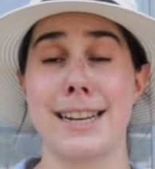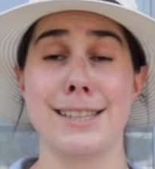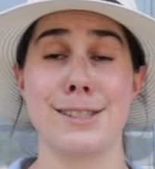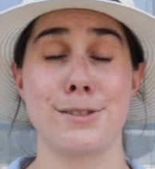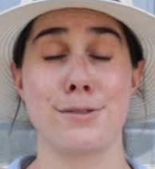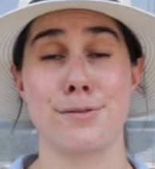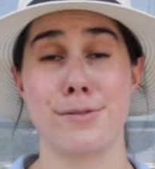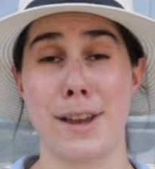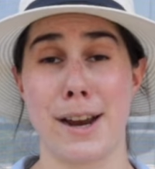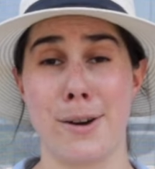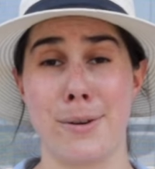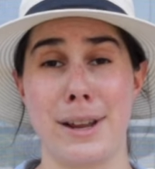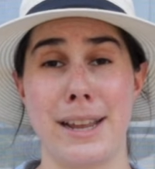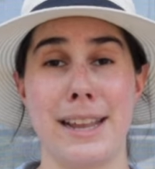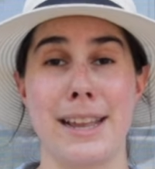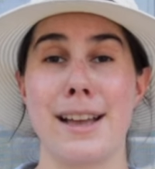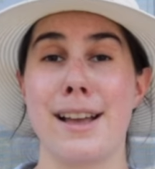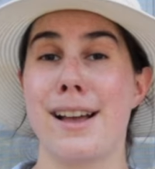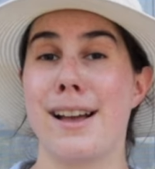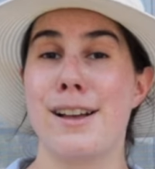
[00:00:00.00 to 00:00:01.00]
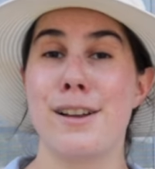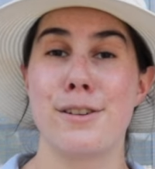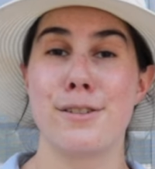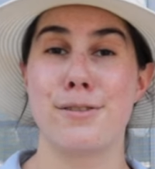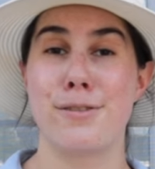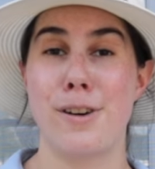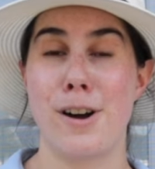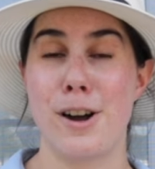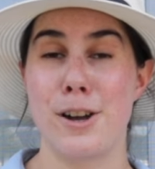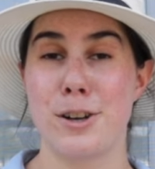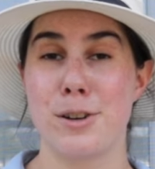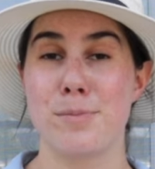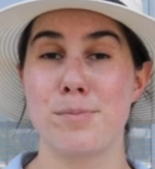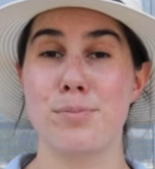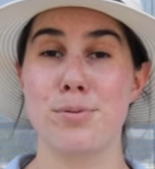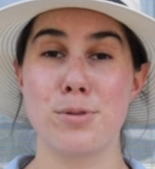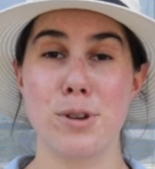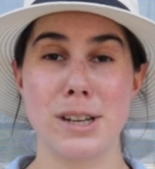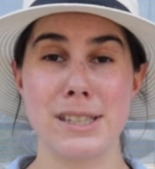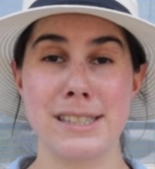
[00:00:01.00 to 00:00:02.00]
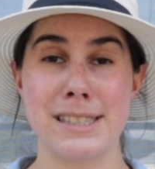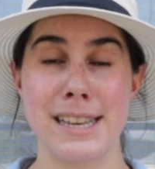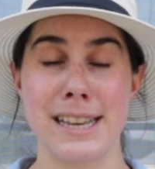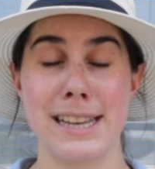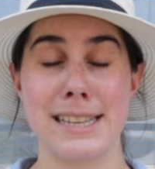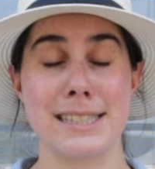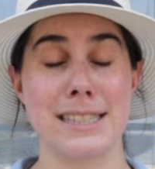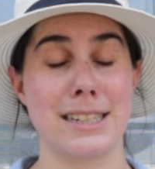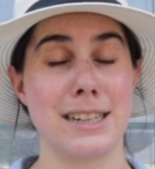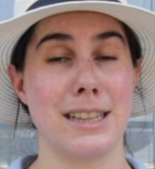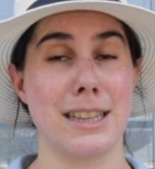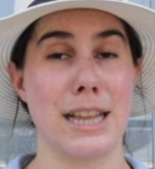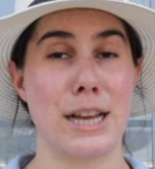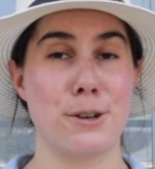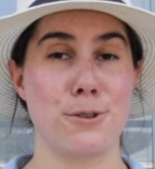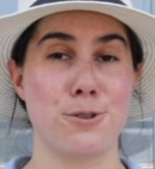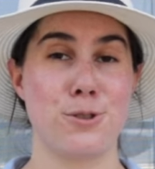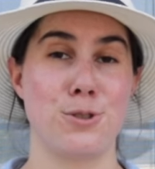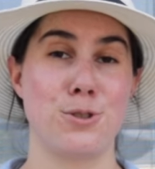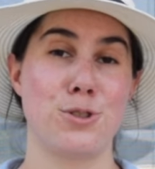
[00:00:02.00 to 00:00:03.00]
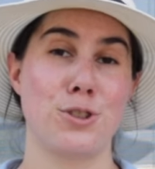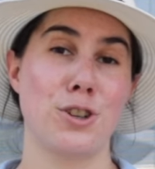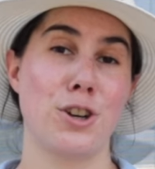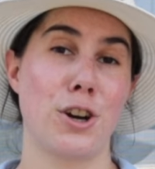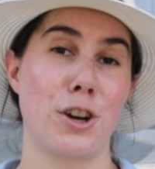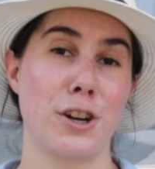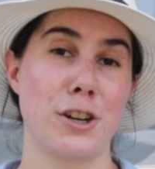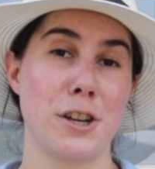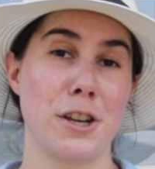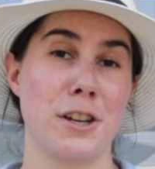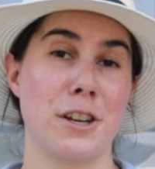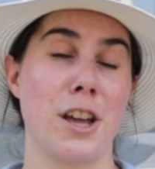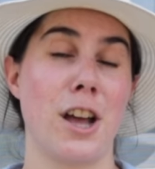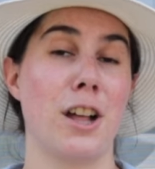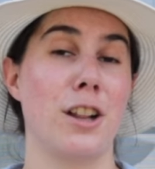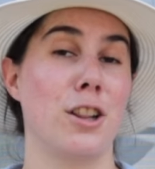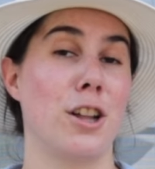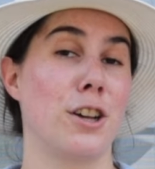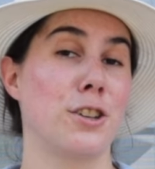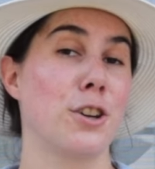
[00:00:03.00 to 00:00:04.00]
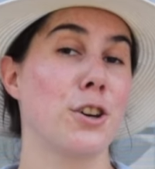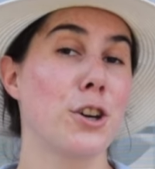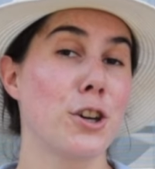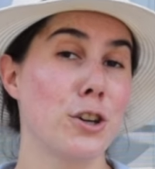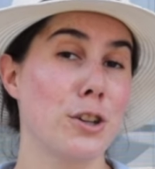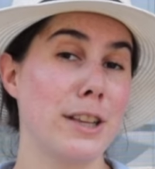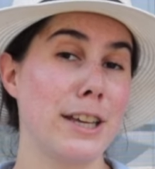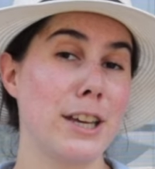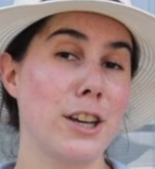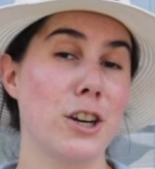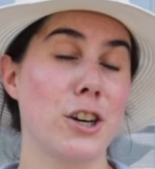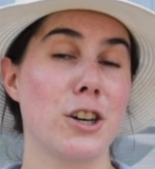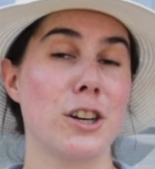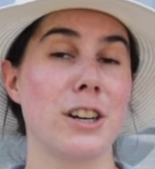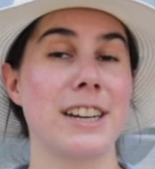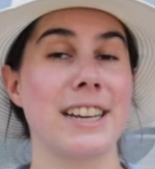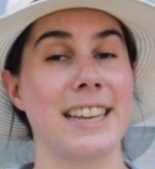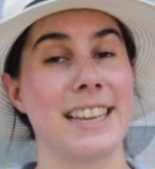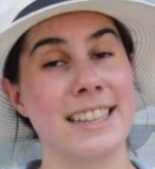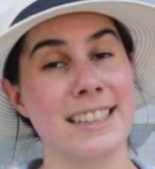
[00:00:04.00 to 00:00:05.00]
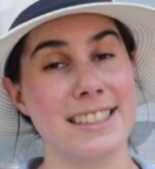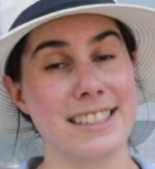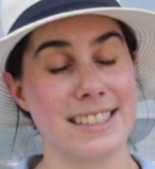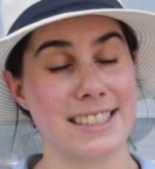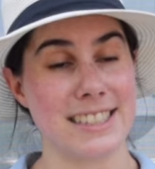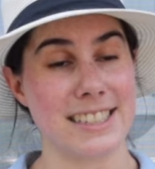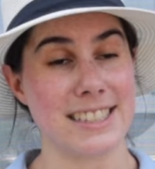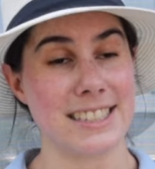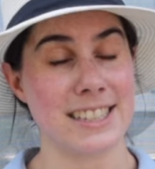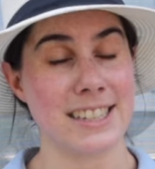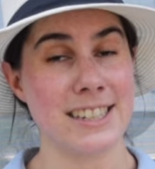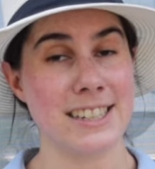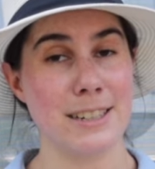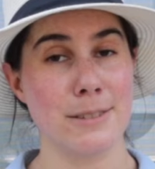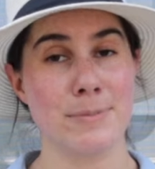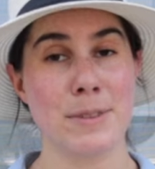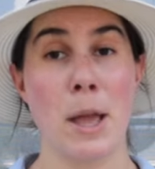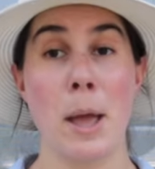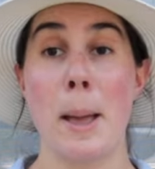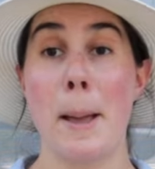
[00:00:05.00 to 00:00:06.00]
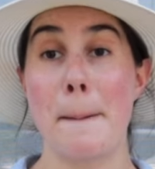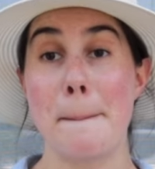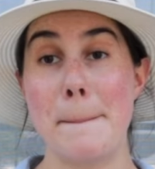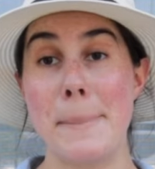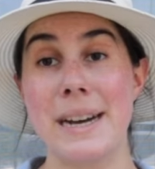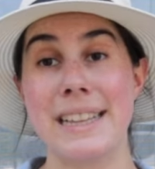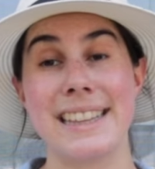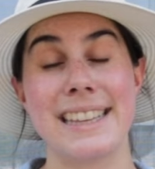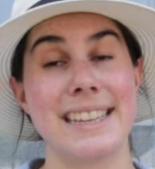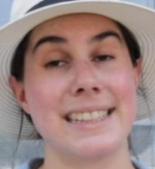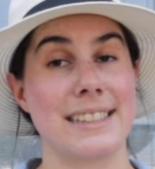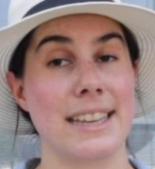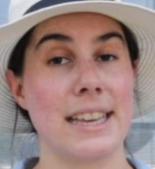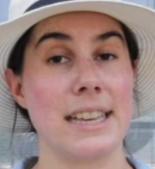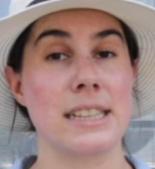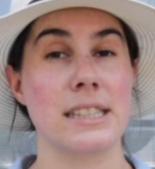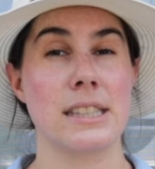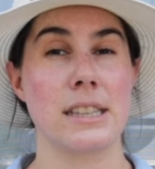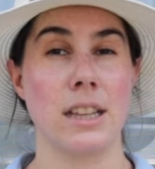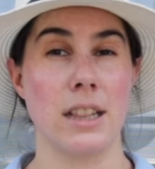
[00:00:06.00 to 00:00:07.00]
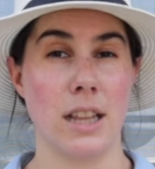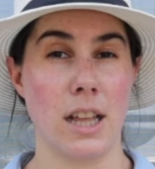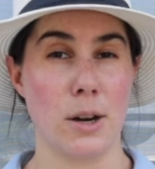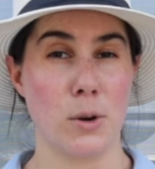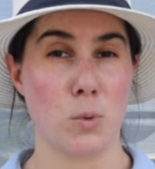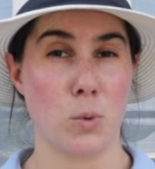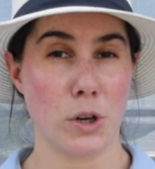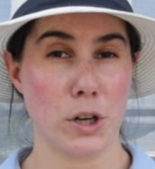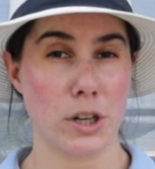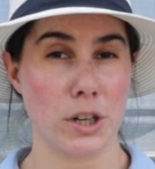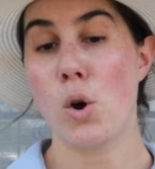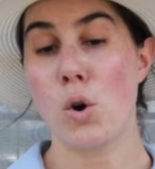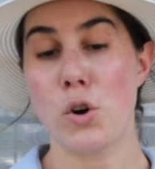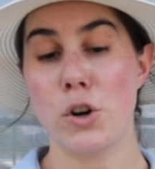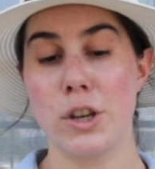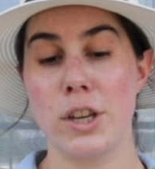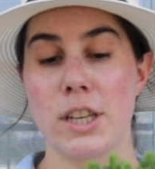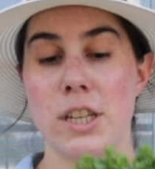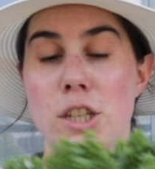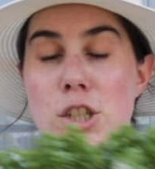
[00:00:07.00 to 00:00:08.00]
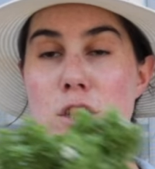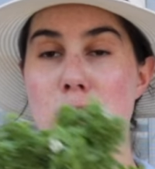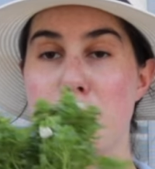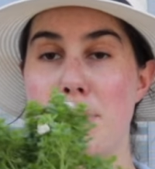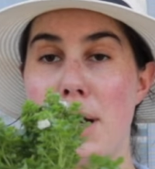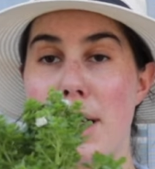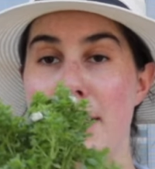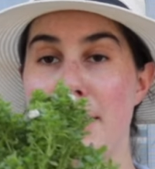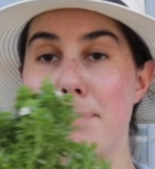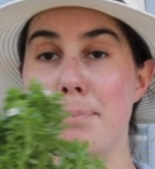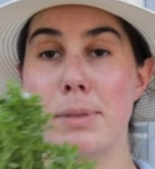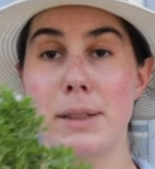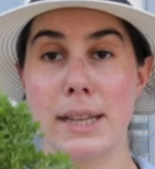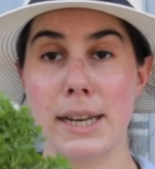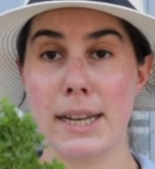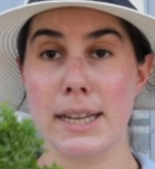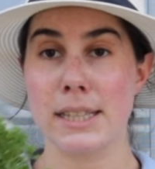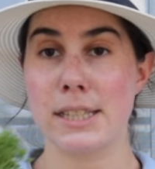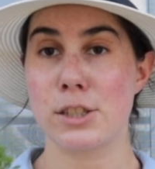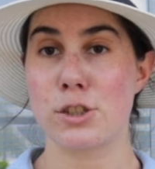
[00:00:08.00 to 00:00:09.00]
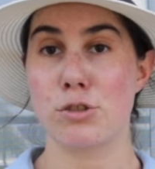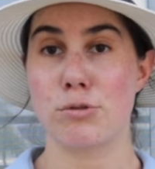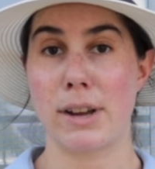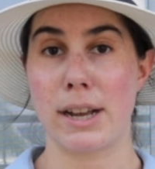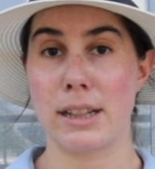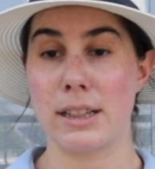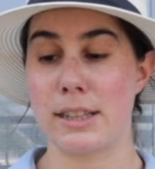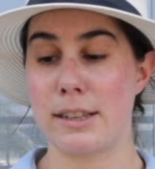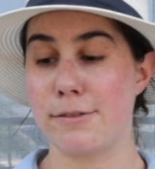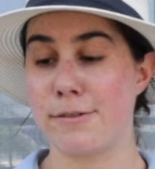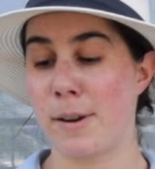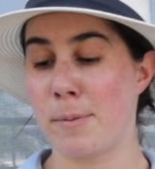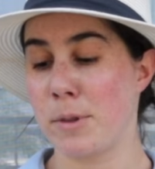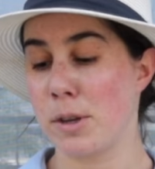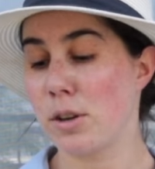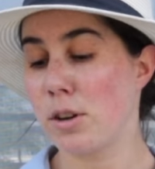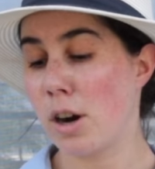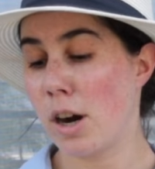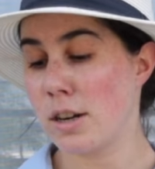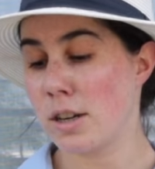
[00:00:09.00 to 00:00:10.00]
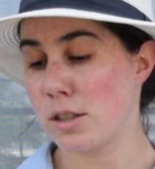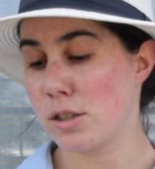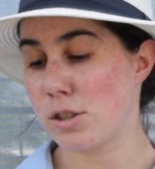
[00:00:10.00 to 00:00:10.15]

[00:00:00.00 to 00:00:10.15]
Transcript: is a very fun process. It allows you to garden a lot earlier in the season, but it takes a lot of work. Or you can just buy plants directly from the garden